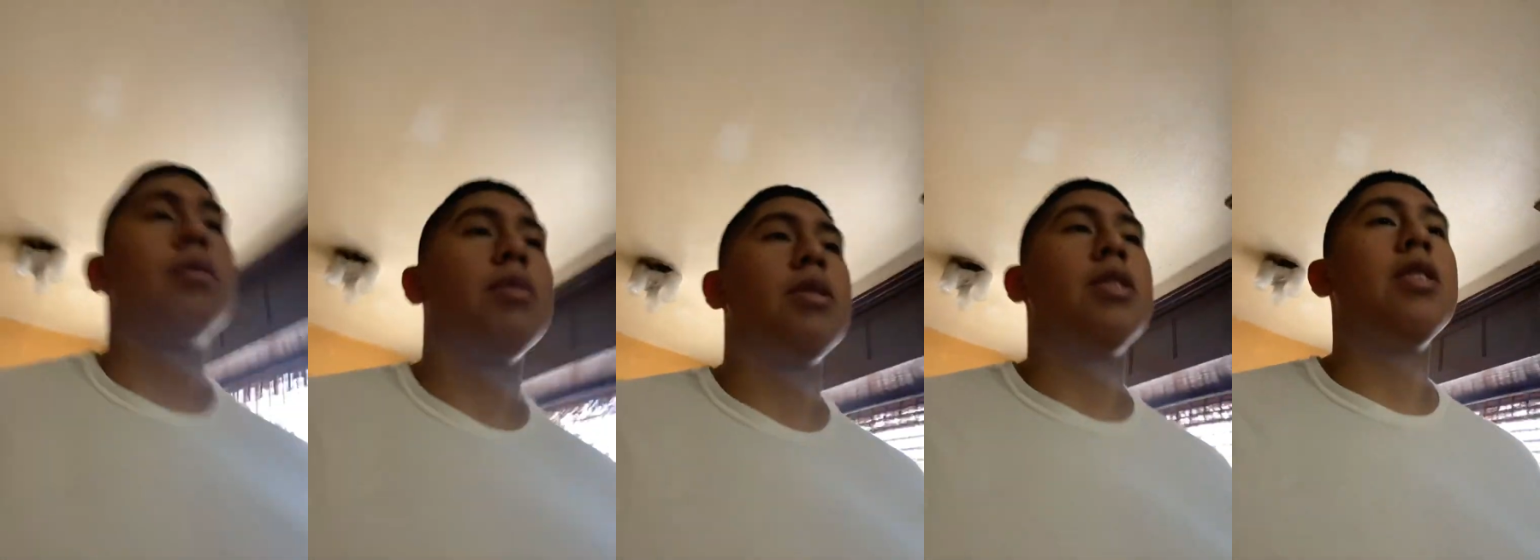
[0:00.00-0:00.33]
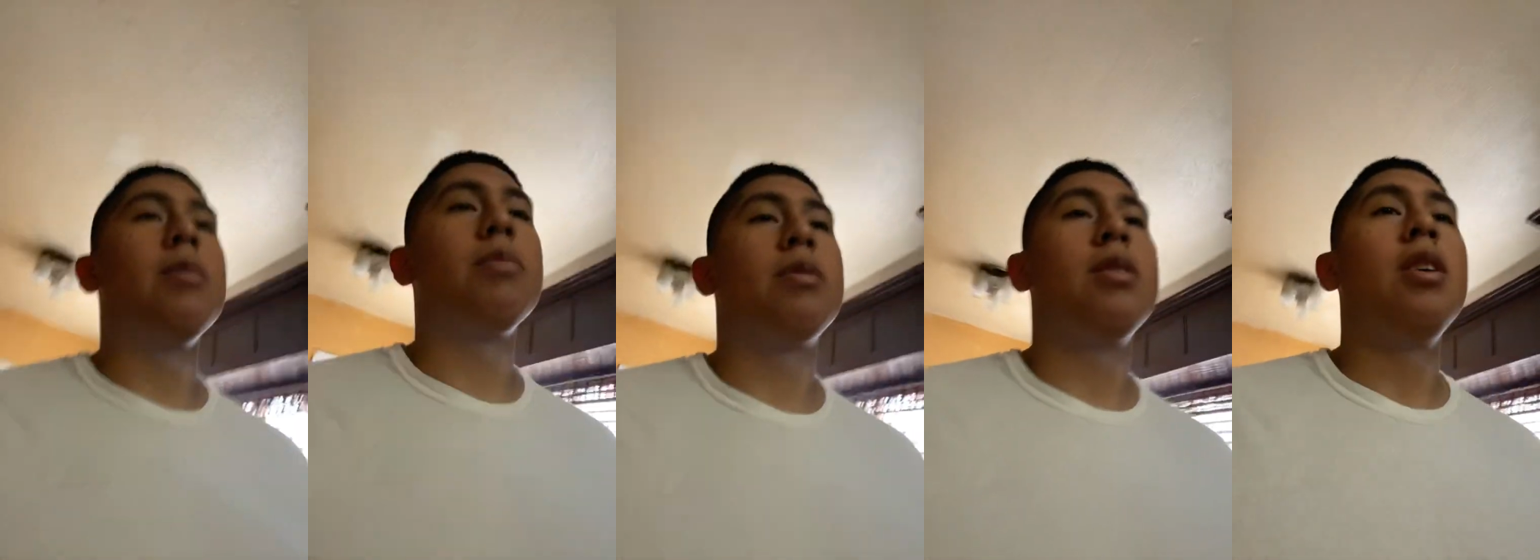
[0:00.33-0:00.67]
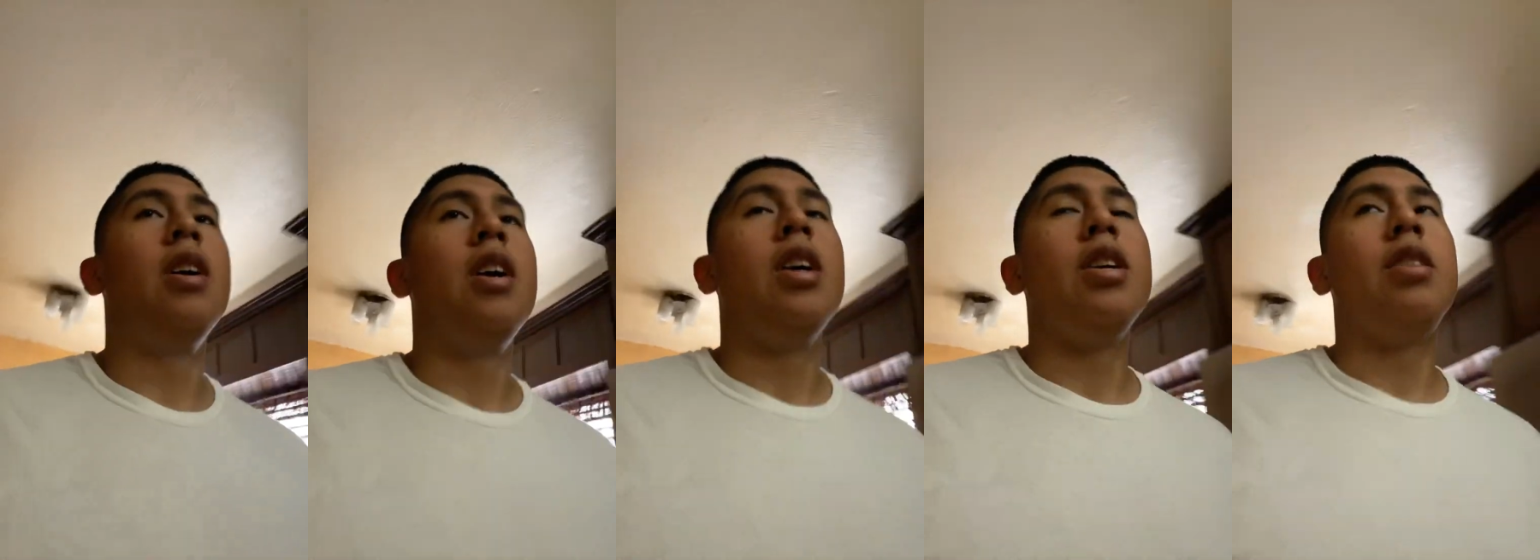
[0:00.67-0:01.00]
and dips,
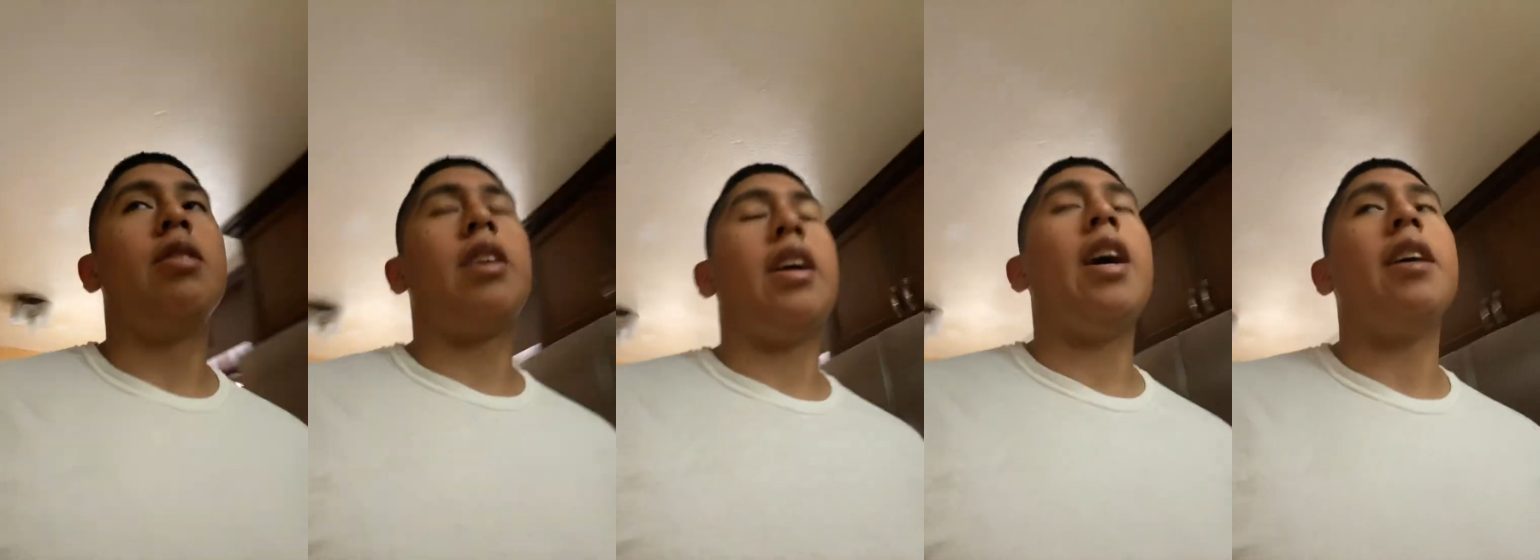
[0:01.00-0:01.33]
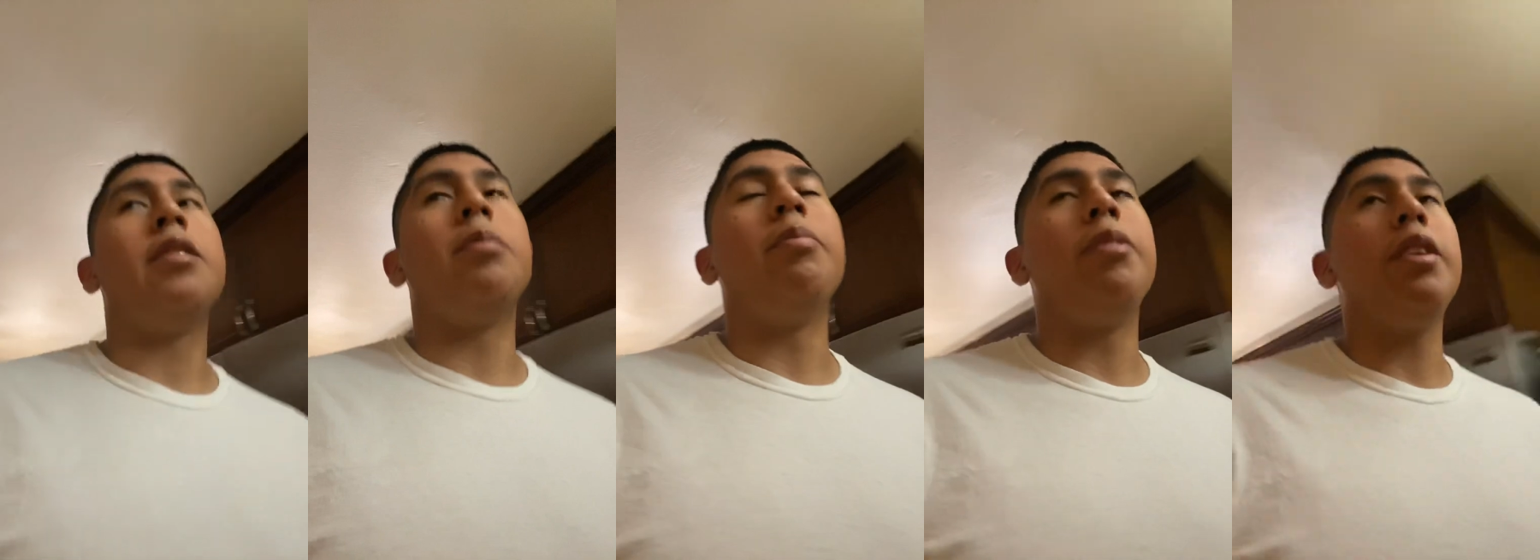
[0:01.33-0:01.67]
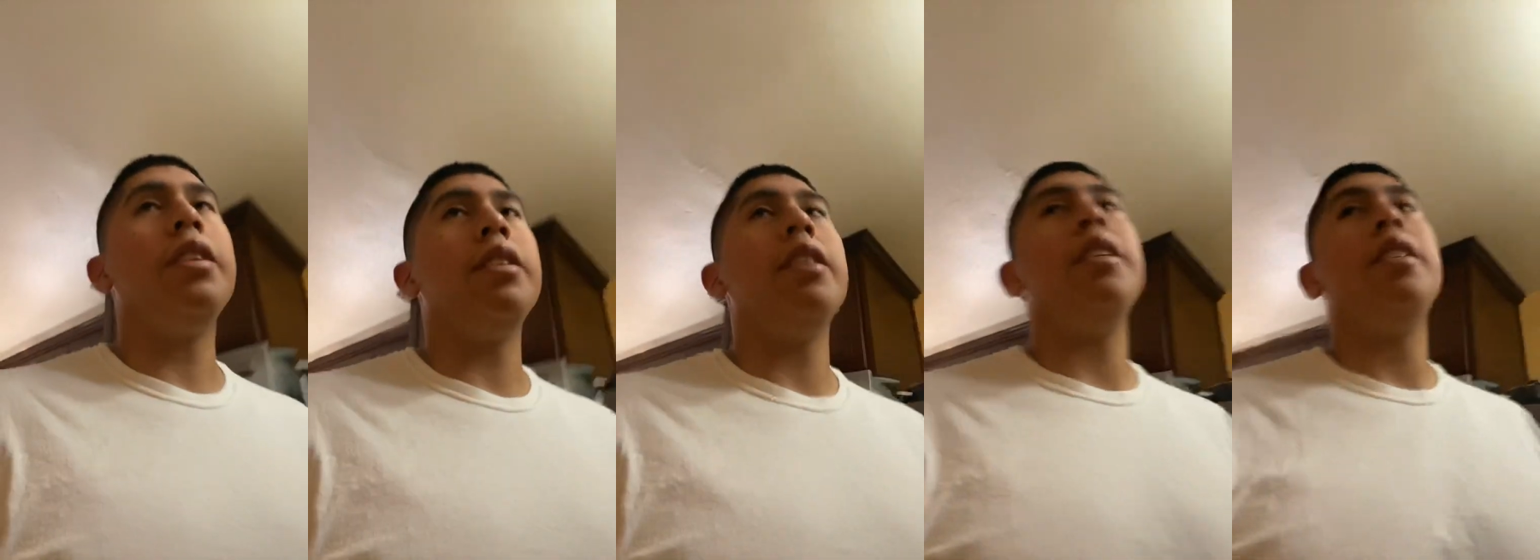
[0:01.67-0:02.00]
you kind of have to breathe
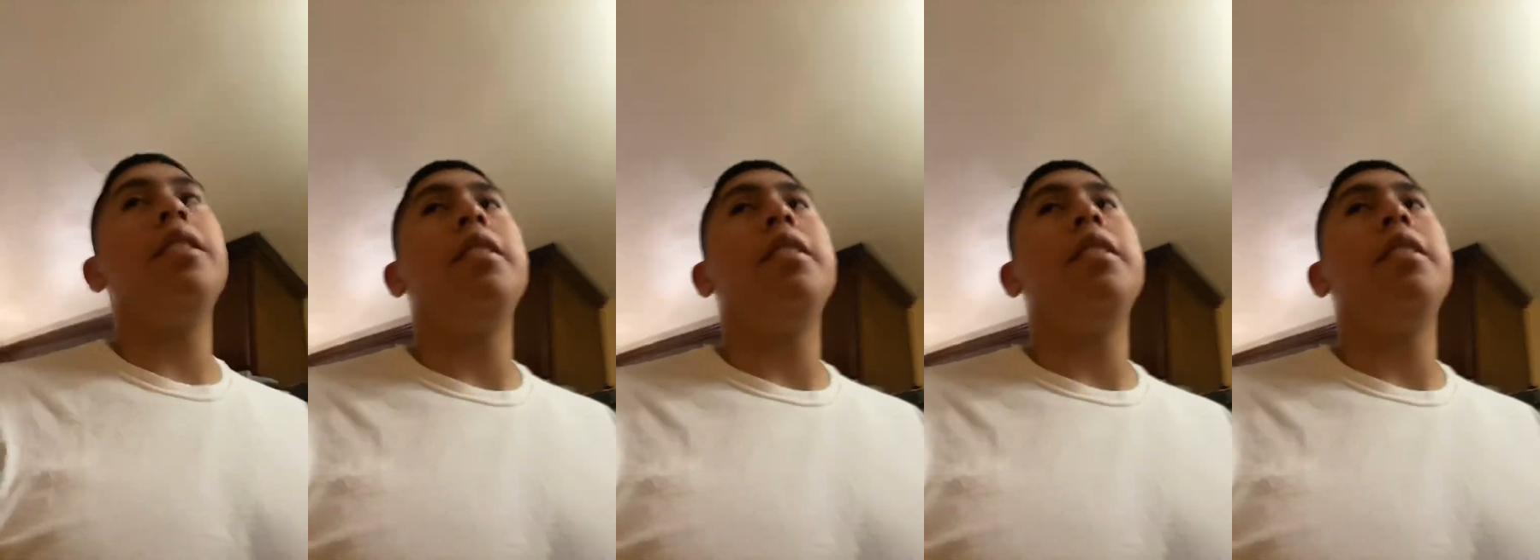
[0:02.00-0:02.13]
in